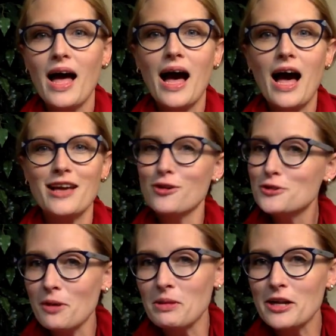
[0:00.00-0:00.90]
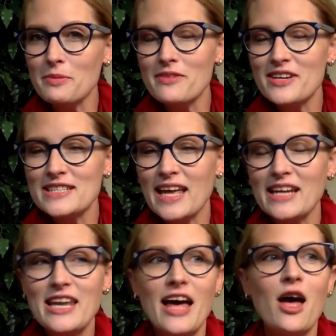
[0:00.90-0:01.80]
I told you I'm a little bit of a
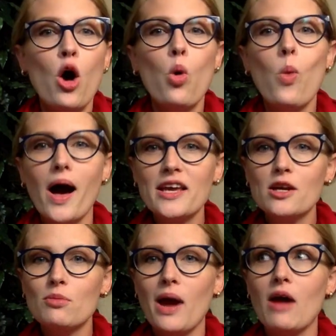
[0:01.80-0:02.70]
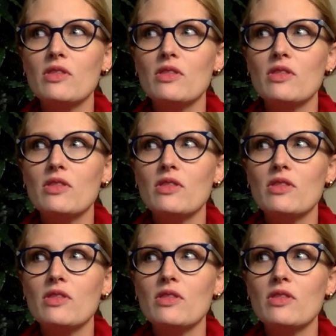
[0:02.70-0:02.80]
design nut. Walking around,